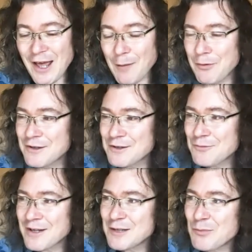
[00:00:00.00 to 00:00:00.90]
happens
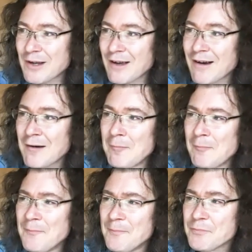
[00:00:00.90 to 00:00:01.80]
when you become,